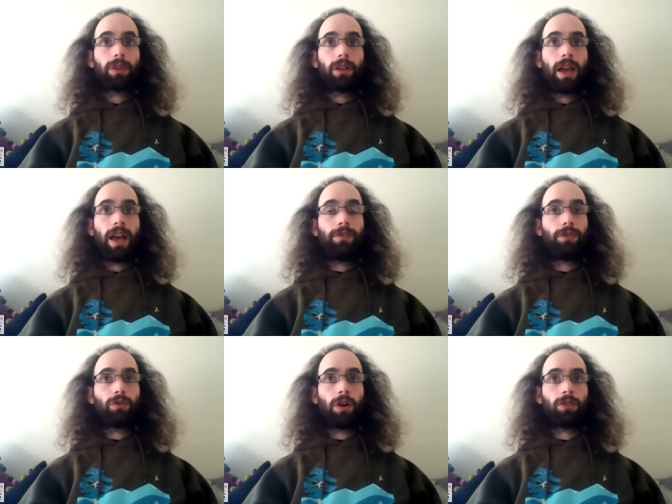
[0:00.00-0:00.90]

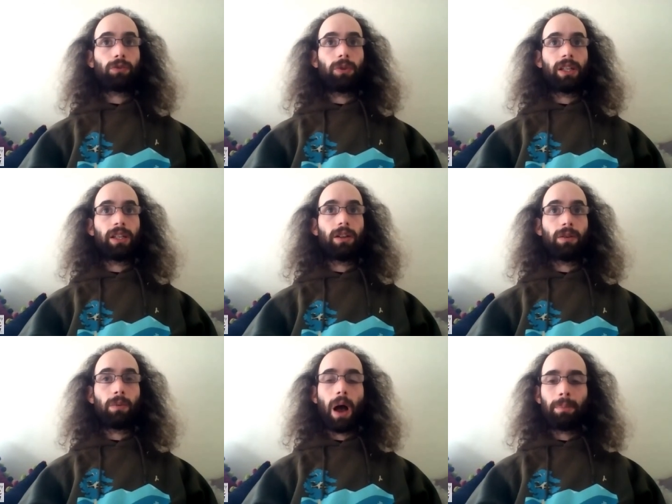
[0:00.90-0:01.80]
if drugs were
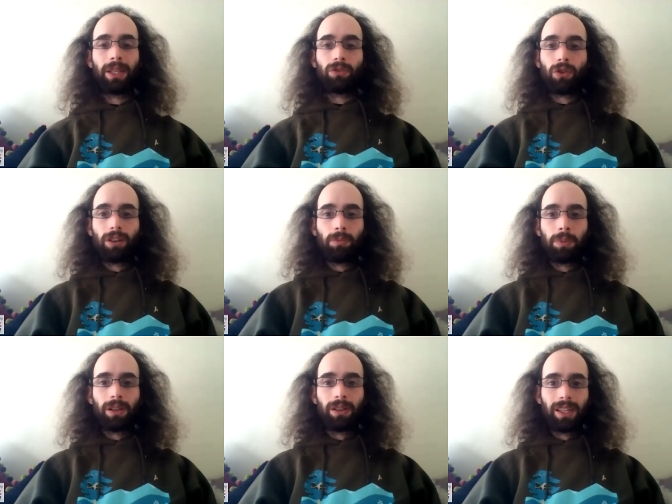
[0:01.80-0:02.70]
legal, I mean, drugs have
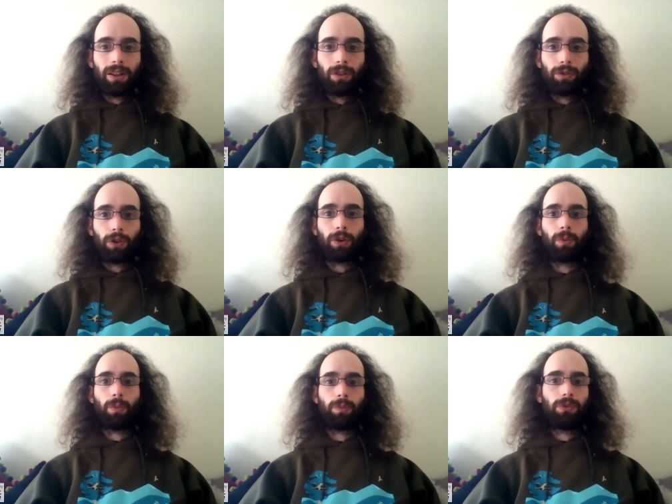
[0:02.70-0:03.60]
been illegal
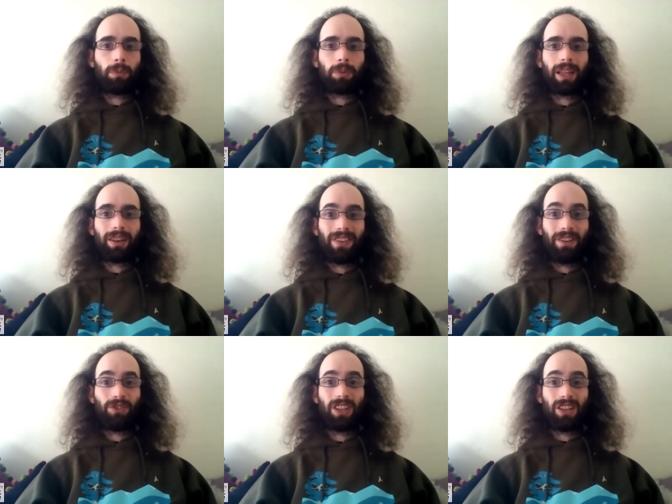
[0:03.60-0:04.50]
for something like
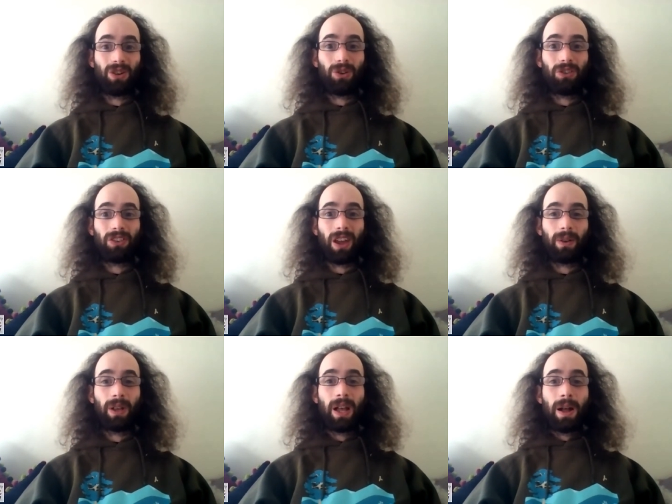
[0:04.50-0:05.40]
50 years
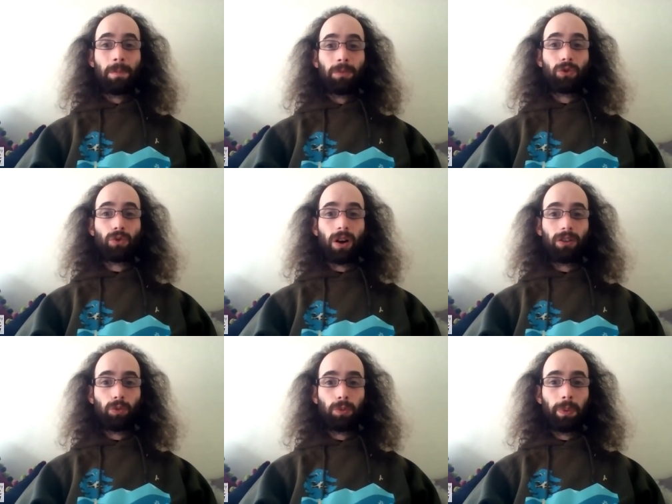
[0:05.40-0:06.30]
now.
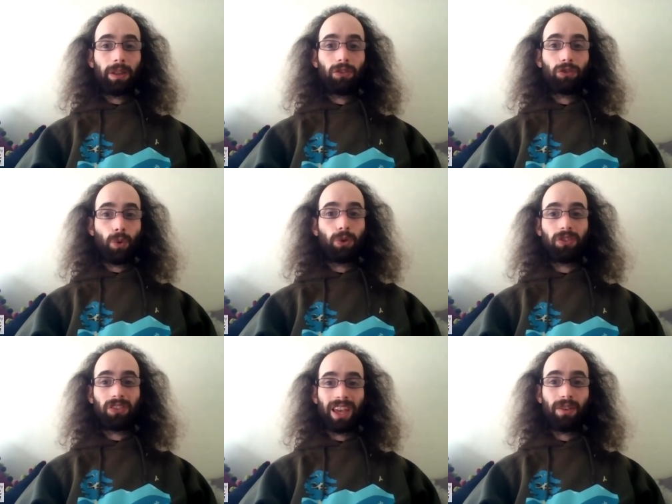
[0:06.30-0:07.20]
Drugs would be so
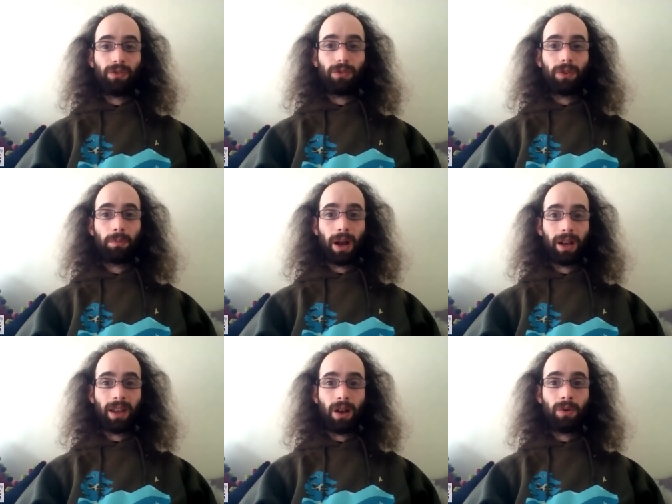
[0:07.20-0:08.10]
safe by
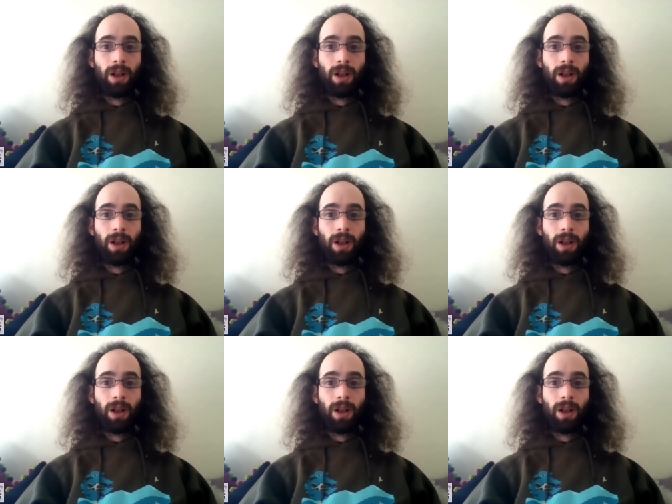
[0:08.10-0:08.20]
now,